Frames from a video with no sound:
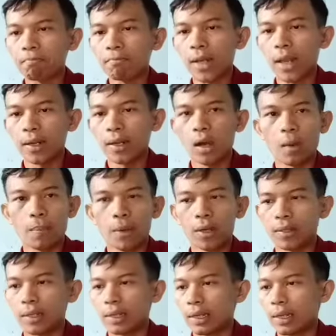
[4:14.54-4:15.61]
And then how
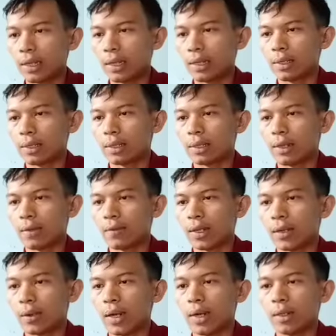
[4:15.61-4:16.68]
about the
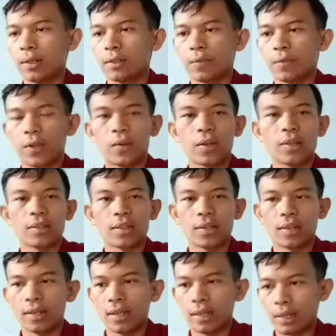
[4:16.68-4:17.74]
seventh one? The seventh one is
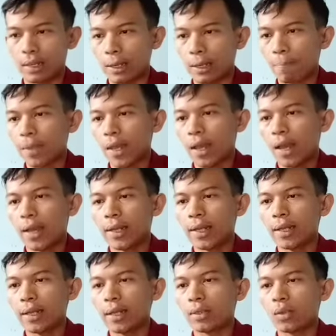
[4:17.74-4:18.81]
editing.
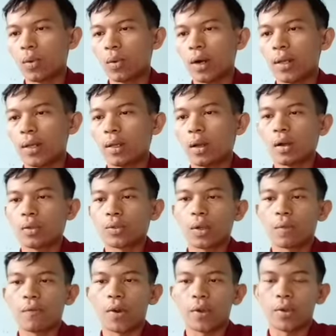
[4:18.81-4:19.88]
Editing is quality control
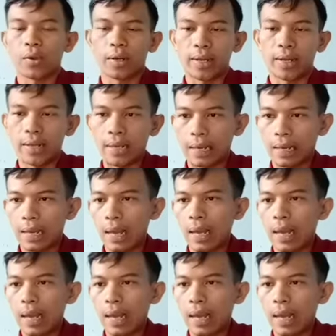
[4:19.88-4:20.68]
for your reader.